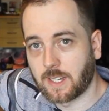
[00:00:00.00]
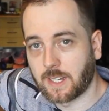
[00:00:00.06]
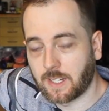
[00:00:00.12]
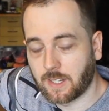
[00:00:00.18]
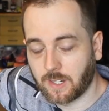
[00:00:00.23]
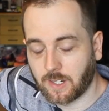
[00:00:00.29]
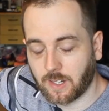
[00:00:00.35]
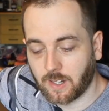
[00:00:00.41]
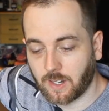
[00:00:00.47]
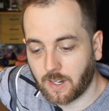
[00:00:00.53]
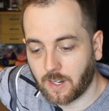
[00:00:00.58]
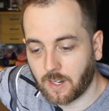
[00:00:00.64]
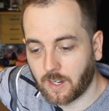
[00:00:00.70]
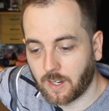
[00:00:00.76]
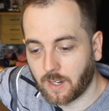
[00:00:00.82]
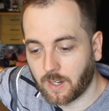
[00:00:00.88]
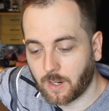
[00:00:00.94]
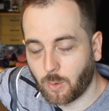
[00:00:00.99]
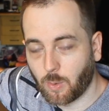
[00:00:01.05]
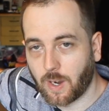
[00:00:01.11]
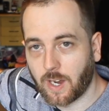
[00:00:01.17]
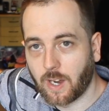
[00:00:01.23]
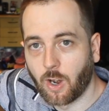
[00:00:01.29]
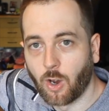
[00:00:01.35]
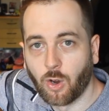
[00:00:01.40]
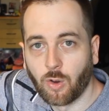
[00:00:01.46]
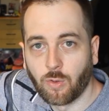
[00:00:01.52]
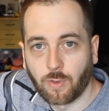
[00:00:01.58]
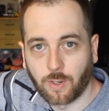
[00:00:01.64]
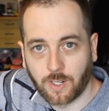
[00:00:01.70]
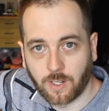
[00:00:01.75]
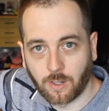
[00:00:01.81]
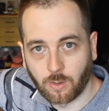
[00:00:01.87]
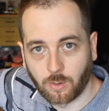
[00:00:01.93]
like uh, quite
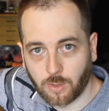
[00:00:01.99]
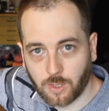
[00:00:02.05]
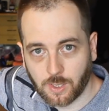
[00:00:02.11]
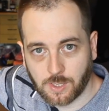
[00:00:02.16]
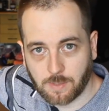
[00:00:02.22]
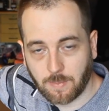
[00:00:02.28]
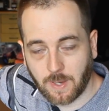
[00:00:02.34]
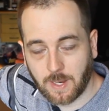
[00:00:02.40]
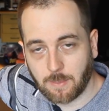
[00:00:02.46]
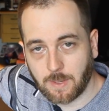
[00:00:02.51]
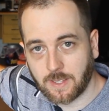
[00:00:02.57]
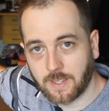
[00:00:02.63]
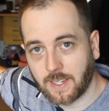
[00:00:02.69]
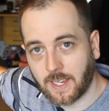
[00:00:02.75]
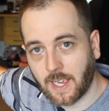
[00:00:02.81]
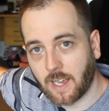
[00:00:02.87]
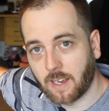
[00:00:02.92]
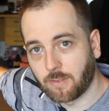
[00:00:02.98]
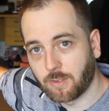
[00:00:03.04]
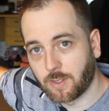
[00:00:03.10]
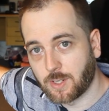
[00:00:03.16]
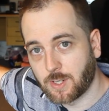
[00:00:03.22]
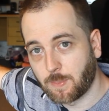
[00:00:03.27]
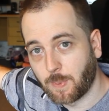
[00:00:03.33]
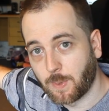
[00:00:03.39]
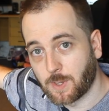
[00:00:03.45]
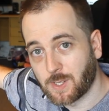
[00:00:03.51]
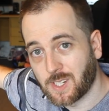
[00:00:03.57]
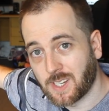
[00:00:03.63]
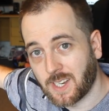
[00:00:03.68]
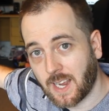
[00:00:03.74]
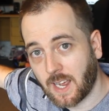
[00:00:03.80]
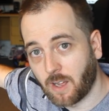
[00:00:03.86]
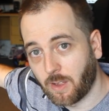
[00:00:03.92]
overkill because maybe the average
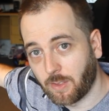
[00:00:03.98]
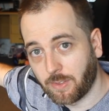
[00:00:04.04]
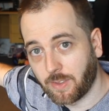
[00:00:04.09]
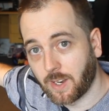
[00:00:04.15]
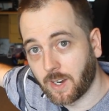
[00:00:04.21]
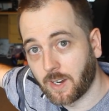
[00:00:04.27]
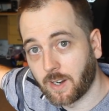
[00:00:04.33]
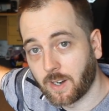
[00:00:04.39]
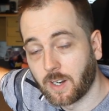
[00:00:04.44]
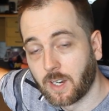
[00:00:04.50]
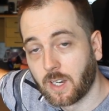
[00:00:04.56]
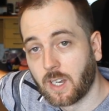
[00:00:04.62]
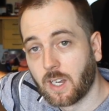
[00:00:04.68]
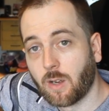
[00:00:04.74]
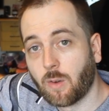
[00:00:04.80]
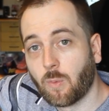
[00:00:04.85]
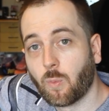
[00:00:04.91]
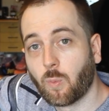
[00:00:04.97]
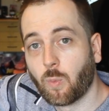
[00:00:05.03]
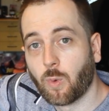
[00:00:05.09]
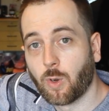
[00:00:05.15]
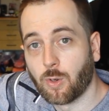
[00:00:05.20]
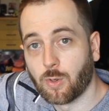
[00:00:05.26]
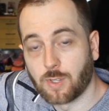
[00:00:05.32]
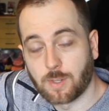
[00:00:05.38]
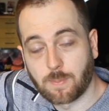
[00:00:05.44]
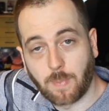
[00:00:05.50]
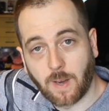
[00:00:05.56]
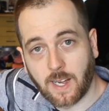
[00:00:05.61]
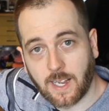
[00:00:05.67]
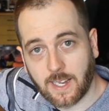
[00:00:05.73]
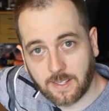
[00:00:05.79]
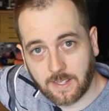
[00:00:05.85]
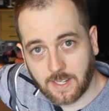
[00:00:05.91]
person out there who's
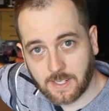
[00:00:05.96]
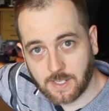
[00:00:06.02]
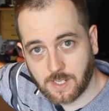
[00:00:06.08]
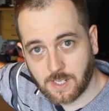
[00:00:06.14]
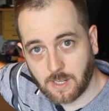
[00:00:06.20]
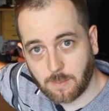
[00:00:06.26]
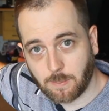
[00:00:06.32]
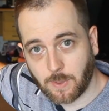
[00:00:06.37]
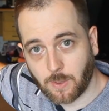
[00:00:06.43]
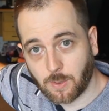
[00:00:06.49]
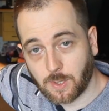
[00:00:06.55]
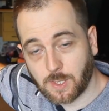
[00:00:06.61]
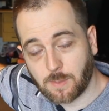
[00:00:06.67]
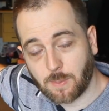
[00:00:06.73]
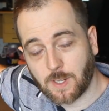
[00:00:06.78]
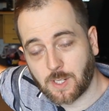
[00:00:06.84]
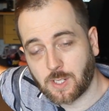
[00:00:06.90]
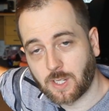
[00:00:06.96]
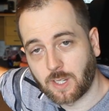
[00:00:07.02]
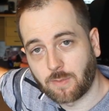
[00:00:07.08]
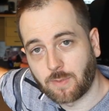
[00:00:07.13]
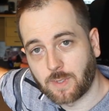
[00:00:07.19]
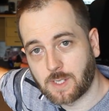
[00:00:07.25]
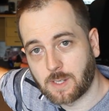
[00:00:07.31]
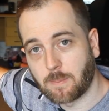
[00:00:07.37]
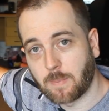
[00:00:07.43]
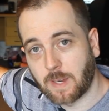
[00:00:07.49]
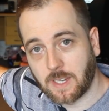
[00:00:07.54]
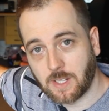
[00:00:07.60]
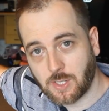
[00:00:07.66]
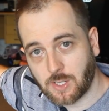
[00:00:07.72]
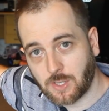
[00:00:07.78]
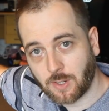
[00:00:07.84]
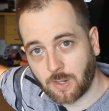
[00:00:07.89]
buying that CPU, especially if it's a
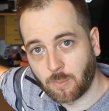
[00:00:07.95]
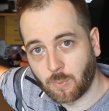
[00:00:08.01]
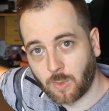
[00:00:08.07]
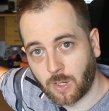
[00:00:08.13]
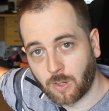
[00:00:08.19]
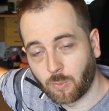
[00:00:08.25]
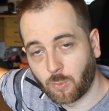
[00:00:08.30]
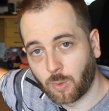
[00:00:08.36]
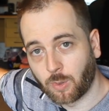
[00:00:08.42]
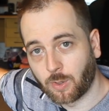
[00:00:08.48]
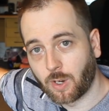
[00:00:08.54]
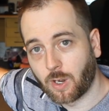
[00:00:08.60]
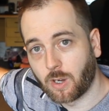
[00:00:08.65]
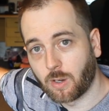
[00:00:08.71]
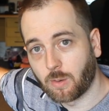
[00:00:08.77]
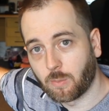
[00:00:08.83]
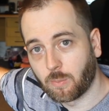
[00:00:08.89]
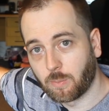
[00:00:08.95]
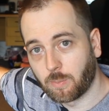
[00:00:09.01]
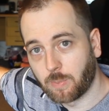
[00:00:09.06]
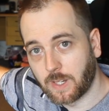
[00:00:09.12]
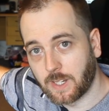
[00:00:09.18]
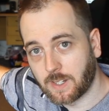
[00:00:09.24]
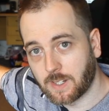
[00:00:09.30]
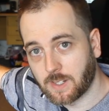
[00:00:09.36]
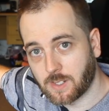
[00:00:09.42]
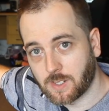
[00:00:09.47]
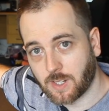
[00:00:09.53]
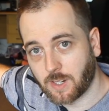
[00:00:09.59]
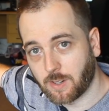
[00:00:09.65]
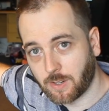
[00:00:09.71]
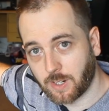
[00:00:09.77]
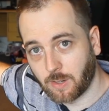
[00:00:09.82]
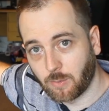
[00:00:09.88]
mainstream one, will not be
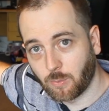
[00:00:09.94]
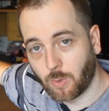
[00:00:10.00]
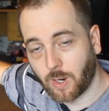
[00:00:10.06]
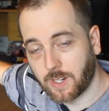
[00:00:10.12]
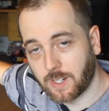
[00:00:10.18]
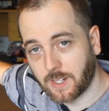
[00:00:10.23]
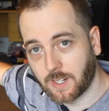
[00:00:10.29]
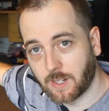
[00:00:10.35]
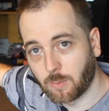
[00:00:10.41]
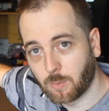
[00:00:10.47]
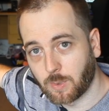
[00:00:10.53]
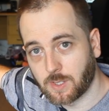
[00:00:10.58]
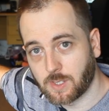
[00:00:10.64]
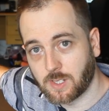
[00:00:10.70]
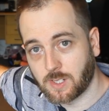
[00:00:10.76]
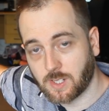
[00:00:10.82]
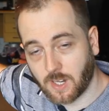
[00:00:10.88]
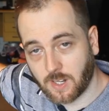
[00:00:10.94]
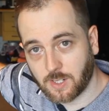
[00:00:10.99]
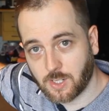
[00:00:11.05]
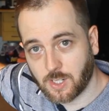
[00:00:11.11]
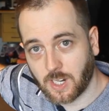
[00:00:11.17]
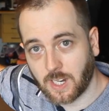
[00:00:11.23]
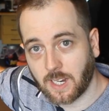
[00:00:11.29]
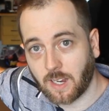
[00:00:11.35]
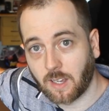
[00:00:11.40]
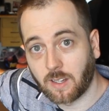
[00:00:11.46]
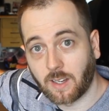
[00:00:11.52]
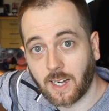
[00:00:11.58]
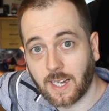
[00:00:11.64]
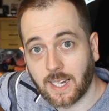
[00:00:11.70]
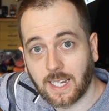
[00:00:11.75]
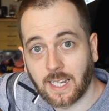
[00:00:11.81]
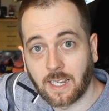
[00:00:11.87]
considering running it with such a
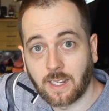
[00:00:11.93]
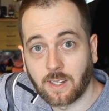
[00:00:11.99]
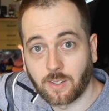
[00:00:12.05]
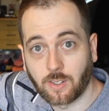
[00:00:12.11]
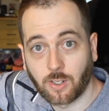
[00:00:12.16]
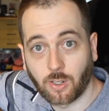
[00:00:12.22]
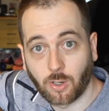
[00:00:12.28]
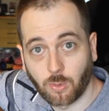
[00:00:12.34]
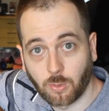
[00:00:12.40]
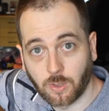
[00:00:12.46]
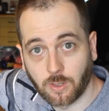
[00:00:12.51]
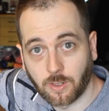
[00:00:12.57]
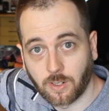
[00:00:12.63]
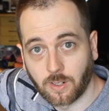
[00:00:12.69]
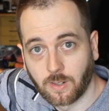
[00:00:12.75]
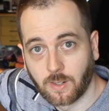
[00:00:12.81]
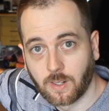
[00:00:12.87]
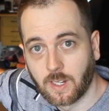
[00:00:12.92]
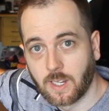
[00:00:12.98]
high-end cooler.